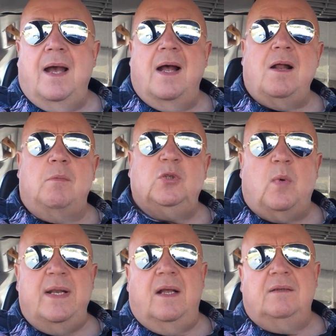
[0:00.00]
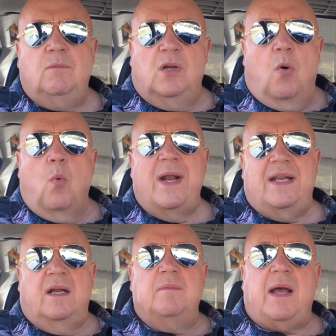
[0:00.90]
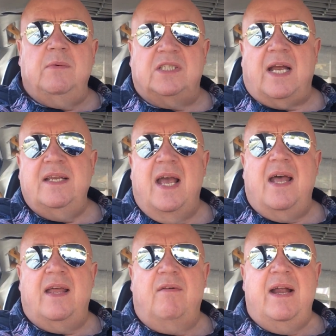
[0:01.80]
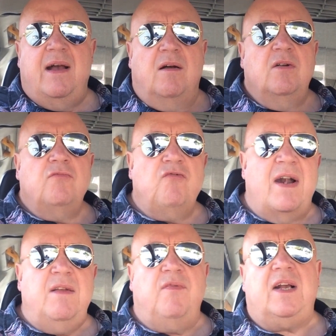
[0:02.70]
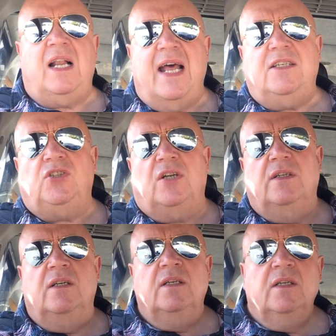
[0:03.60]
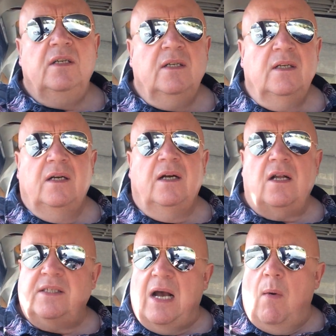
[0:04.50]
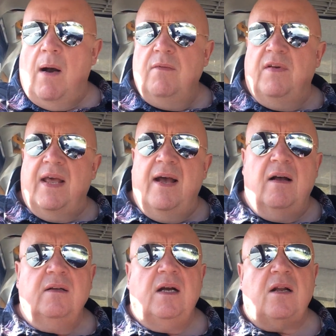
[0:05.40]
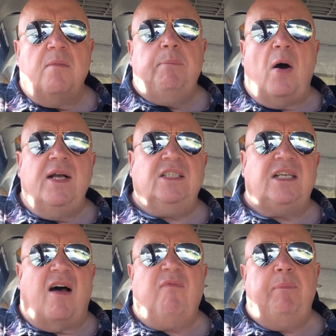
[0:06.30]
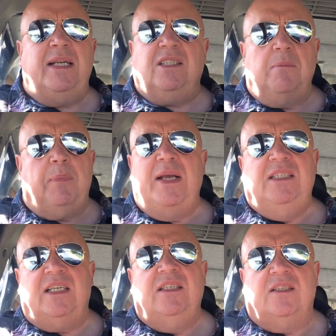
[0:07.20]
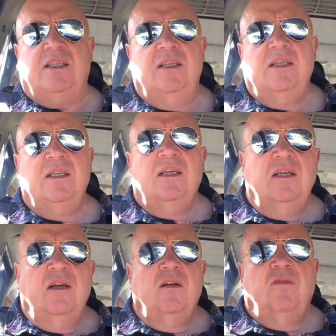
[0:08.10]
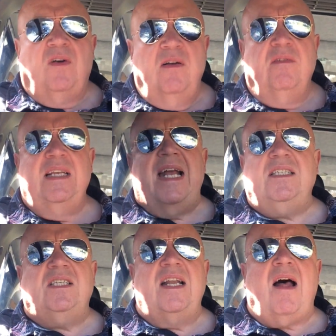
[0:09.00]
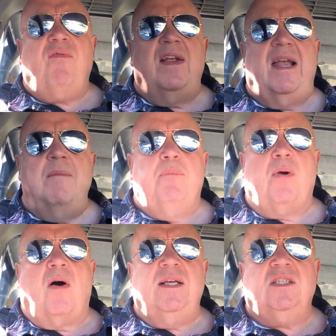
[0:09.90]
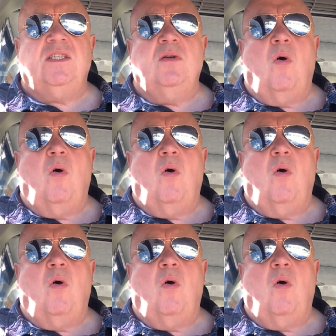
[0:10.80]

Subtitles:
and I was not winning them. They were saying, yeah, they're here, ready for collection. And I'd go over there and I'd buy stuff, bits and pieces, for next to nothing in price,